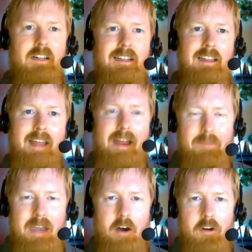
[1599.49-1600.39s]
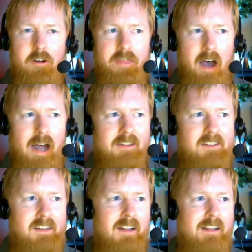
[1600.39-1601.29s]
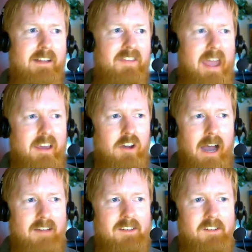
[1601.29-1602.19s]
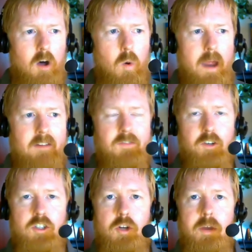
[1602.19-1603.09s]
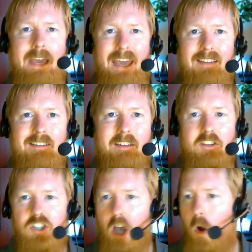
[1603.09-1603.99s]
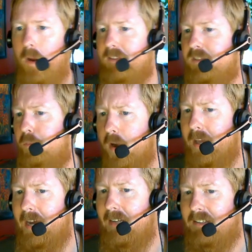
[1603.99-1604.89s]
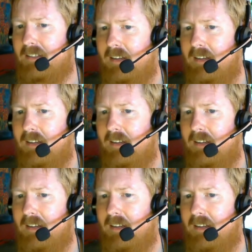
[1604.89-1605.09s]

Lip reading: Let me know your thoughts. Thank you guys, as always, for tuning into the show and supporting us.